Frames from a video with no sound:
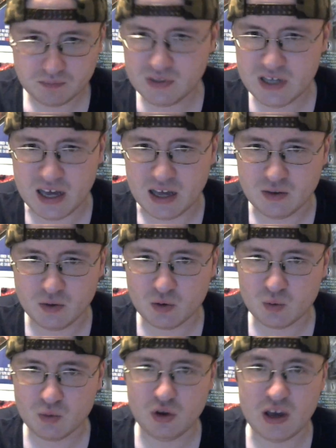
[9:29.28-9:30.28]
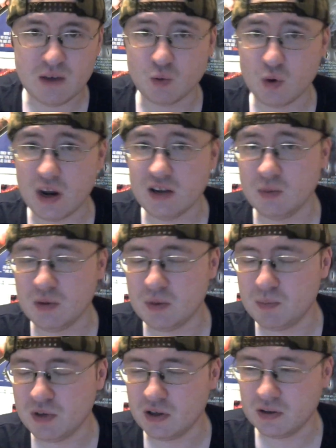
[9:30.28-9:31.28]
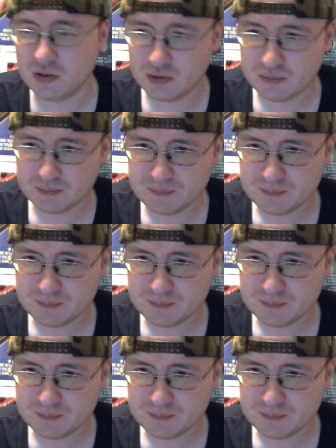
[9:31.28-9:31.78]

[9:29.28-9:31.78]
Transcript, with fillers: Yeah, there's a, you have a right to be pissed.